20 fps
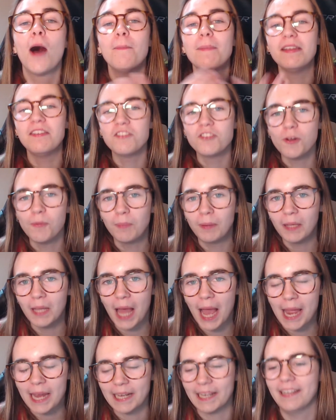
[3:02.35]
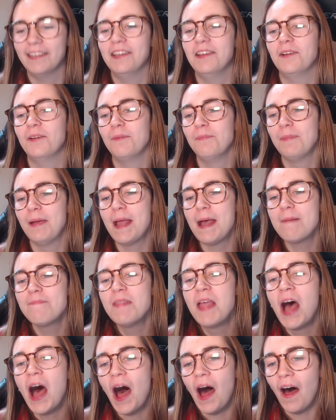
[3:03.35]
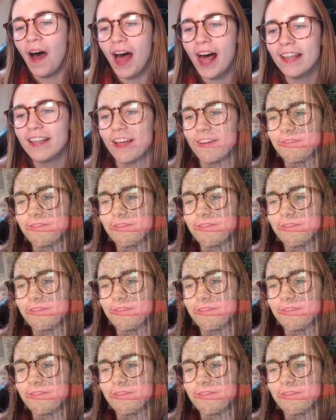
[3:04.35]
come into play a little bit. I